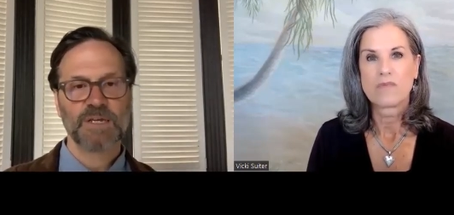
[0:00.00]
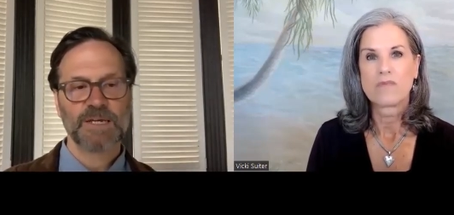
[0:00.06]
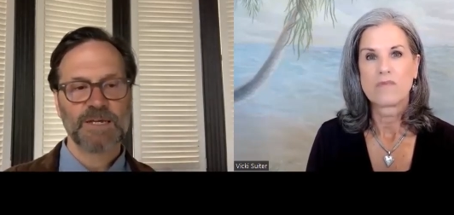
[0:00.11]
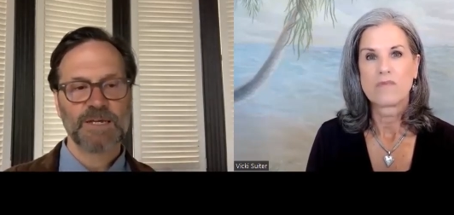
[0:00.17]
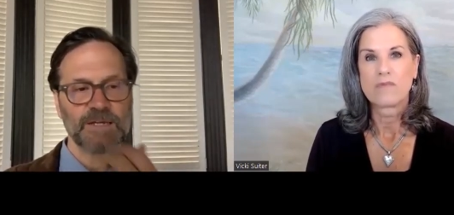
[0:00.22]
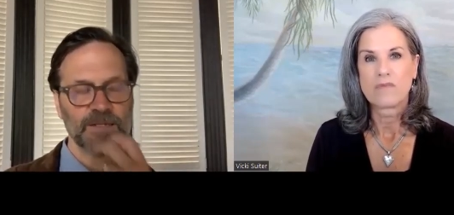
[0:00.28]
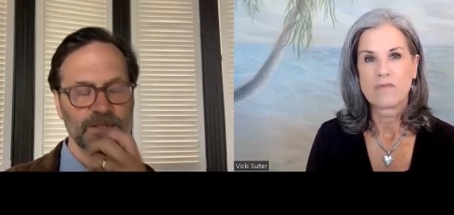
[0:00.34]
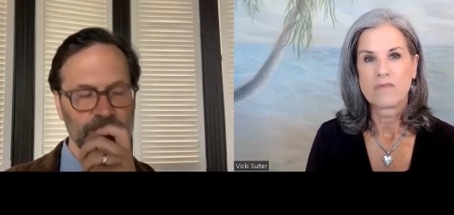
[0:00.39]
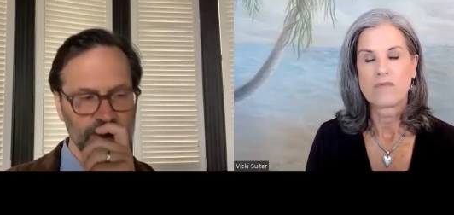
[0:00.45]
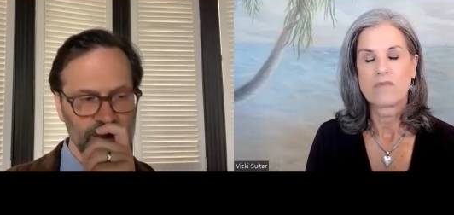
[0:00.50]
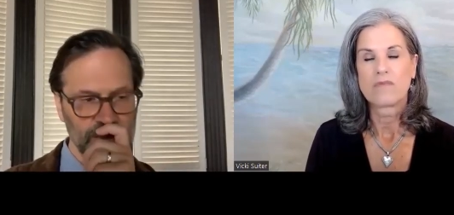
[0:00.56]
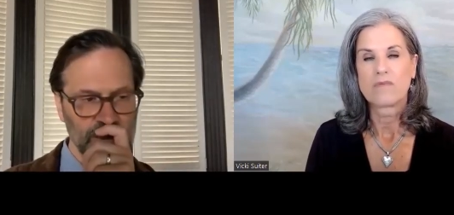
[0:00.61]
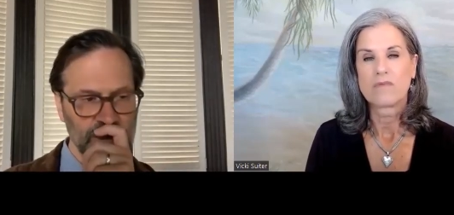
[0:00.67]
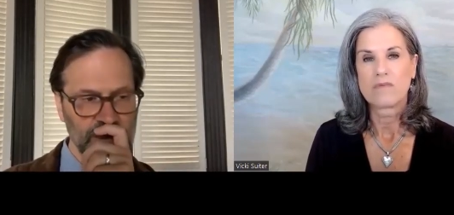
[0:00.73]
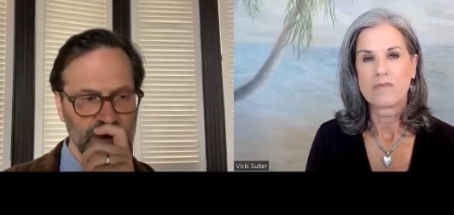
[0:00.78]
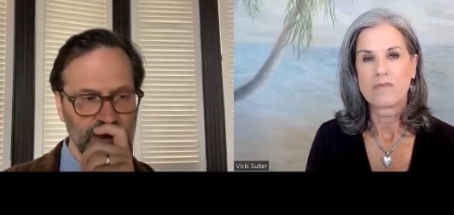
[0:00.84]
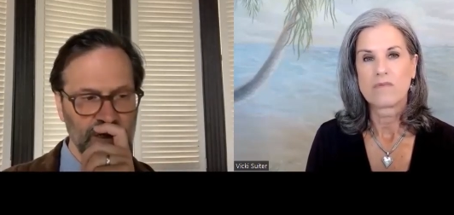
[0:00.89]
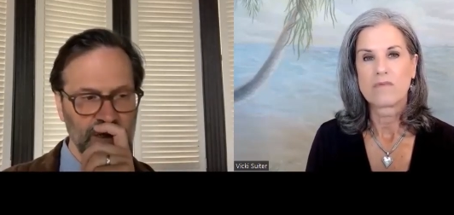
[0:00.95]
Speaker 1: And,
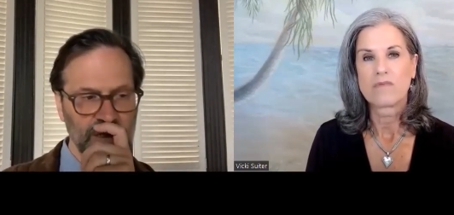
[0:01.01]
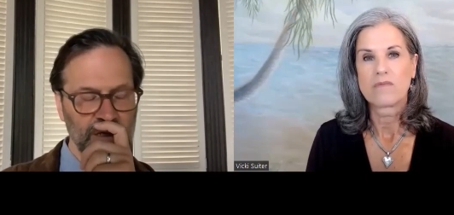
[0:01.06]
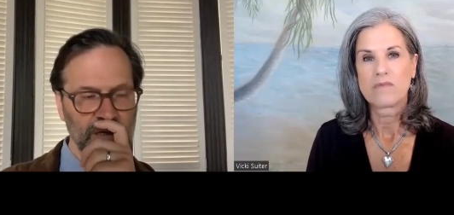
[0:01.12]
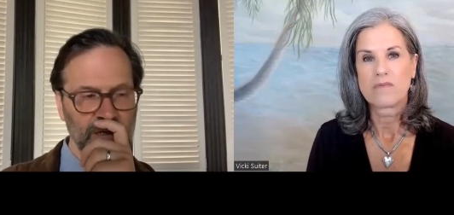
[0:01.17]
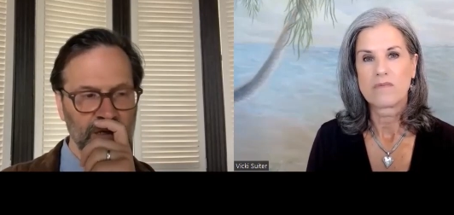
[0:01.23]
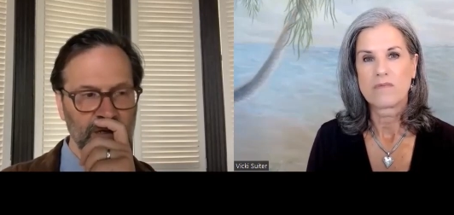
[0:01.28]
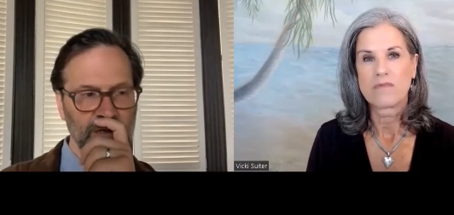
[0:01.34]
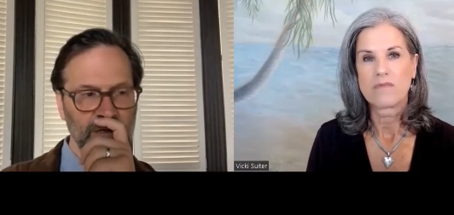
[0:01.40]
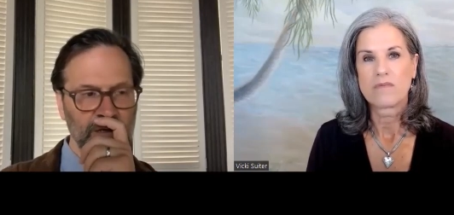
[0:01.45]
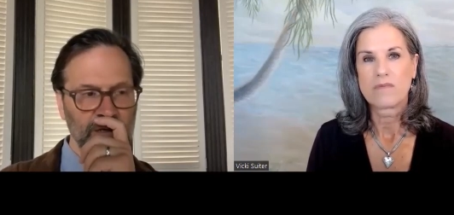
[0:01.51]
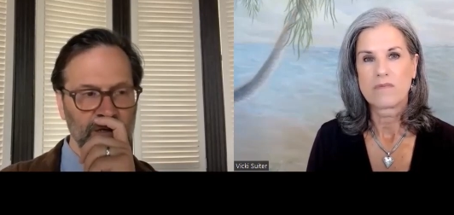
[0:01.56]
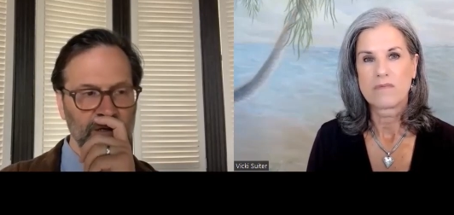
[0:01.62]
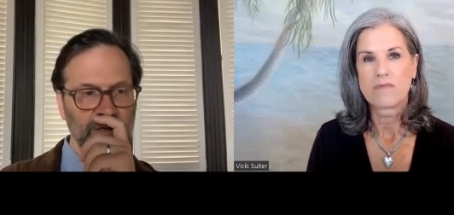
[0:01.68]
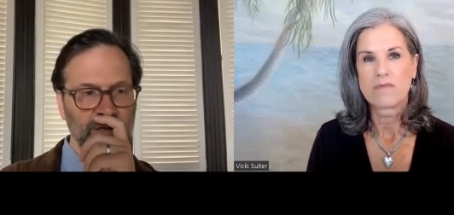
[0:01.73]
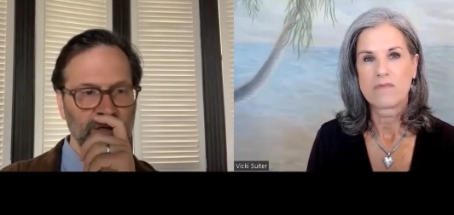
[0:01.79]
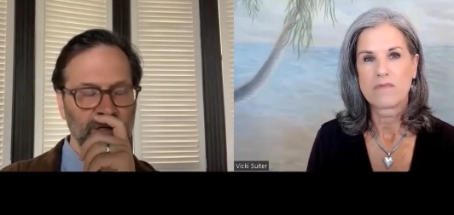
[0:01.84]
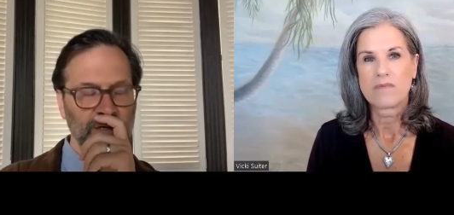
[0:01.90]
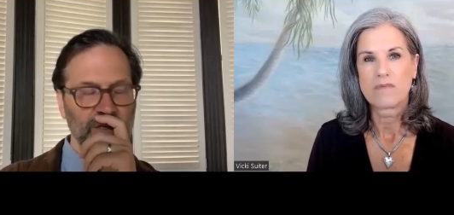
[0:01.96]

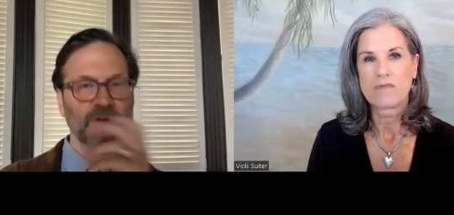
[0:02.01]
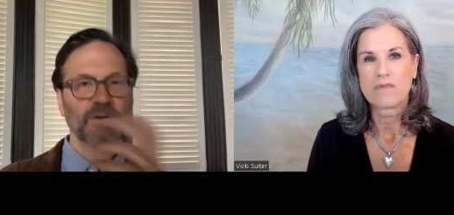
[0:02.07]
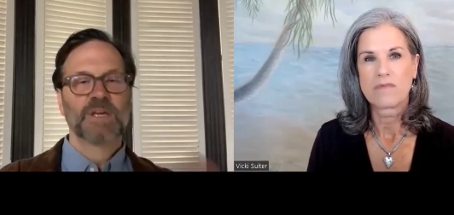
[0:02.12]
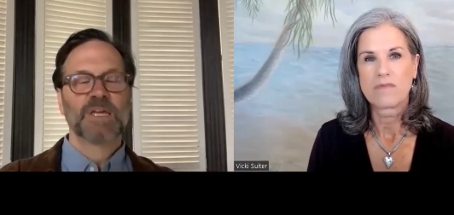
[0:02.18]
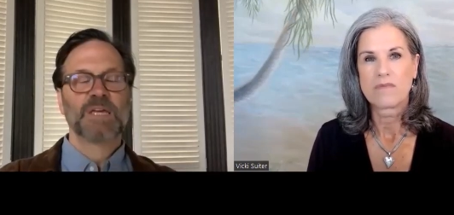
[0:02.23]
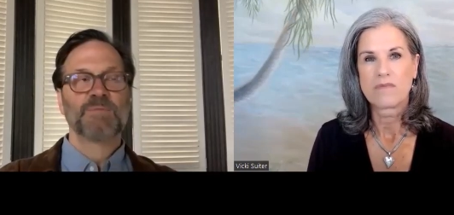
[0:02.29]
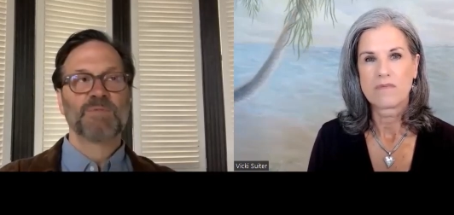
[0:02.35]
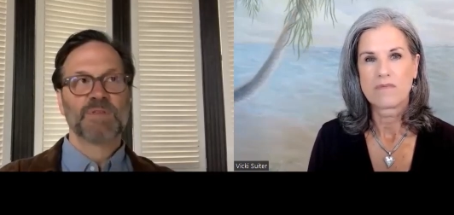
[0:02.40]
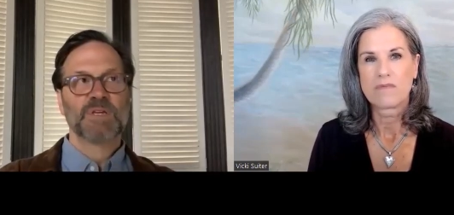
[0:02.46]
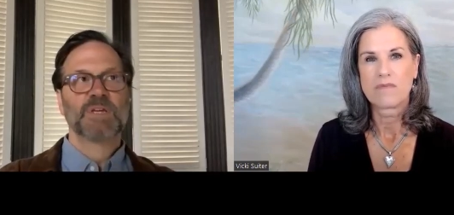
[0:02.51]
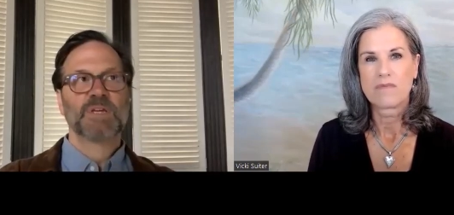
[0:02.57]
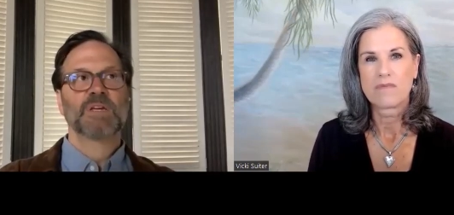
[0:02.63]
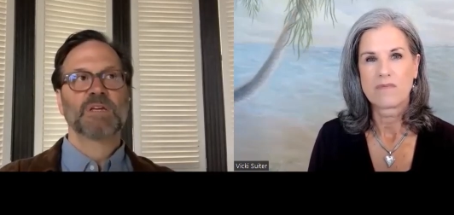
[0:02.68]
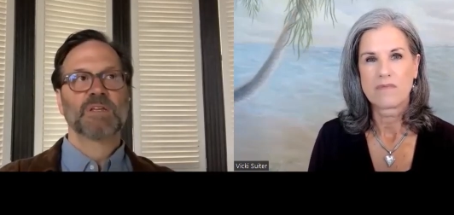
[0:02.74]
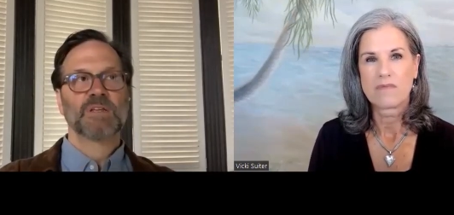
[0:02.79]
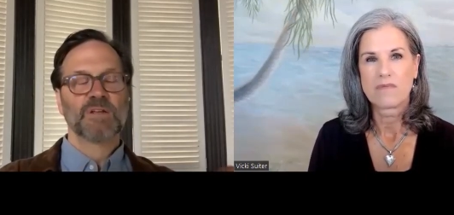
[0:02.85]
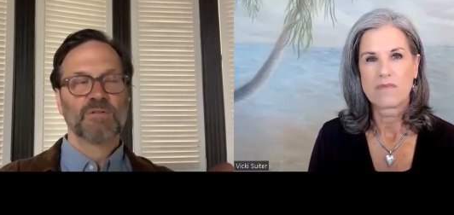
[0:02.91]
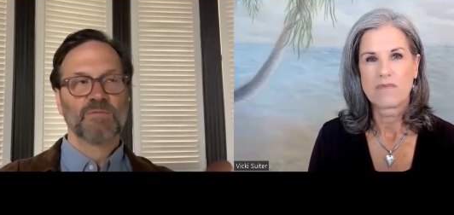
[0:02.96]
you know, I keep thinking,
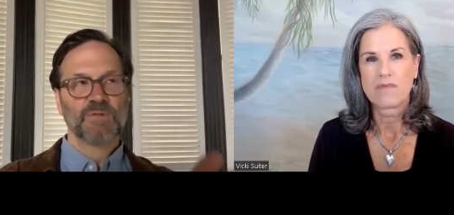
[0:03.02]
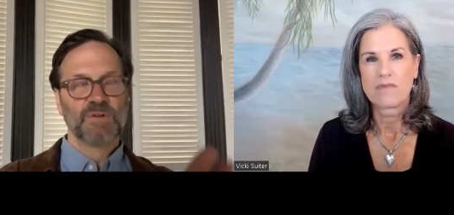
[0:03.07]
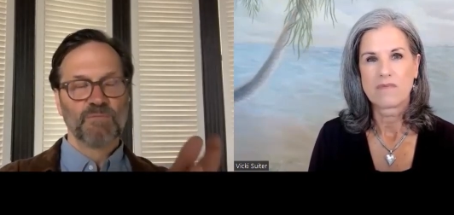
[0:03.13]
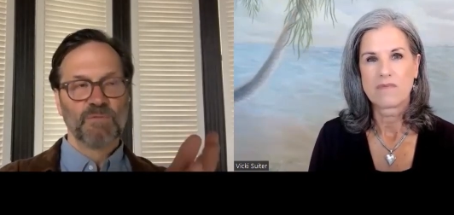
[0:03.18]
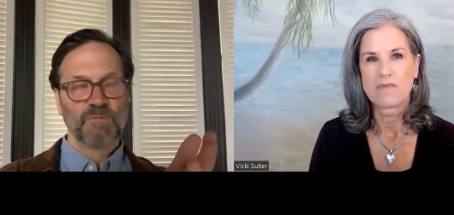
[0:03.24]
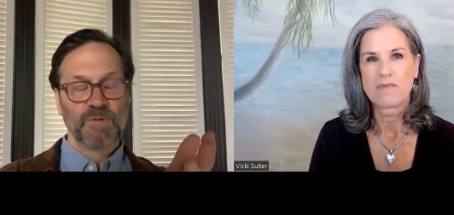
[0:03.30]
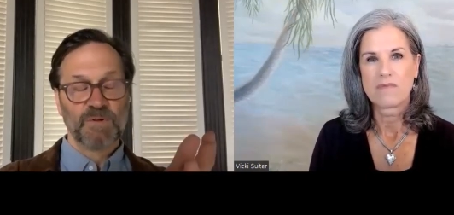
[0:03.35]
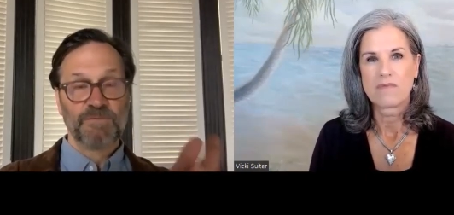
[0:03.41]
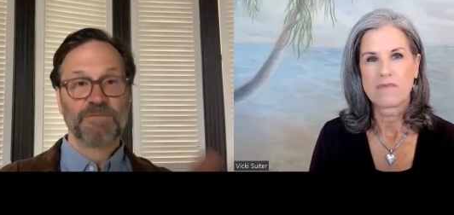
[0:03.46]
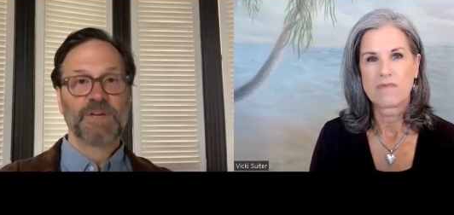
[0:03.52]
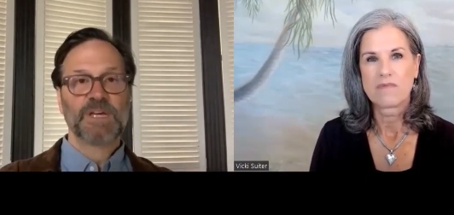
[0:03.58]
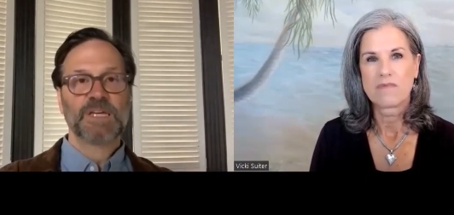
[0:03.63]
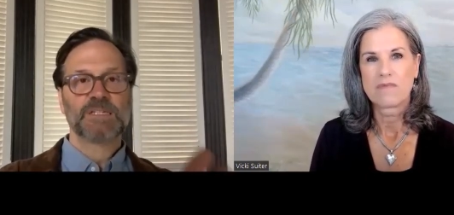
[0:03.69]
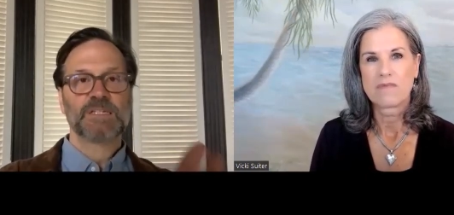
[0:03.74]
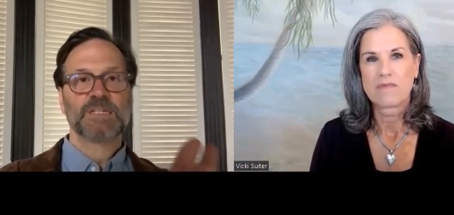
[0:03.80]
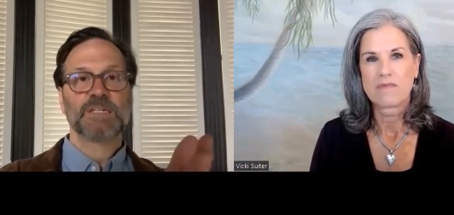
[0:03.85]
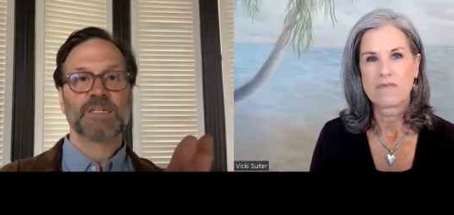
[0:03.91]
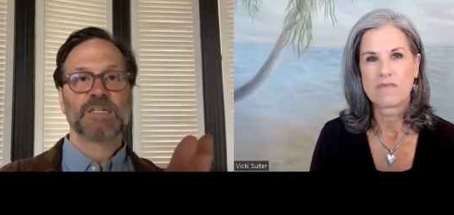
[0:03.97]
you know, when, when we
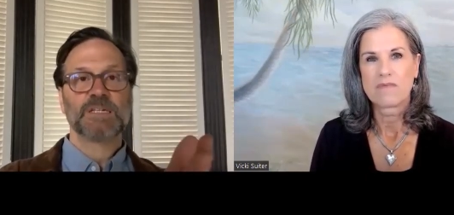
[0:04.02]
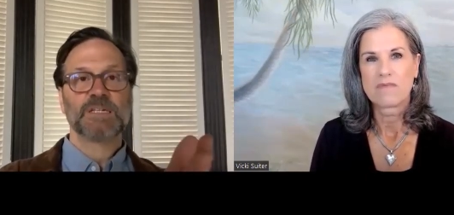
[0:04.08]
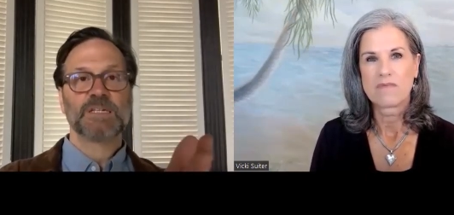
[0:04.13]
face,